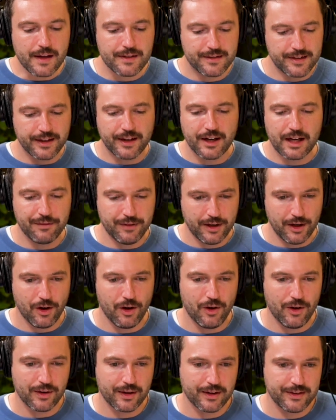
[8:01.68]
To kind of
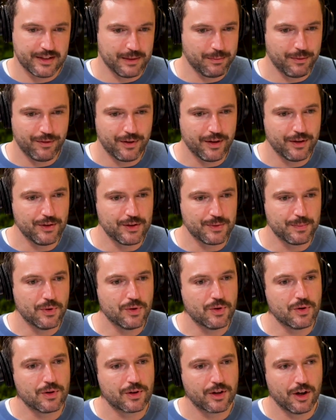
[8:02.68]
unlock some of those
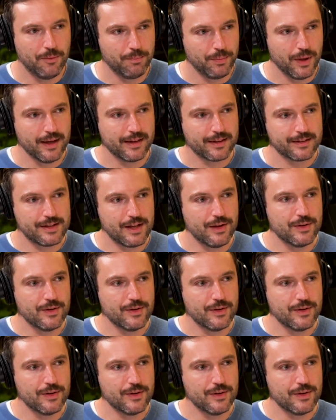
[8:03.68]
more complex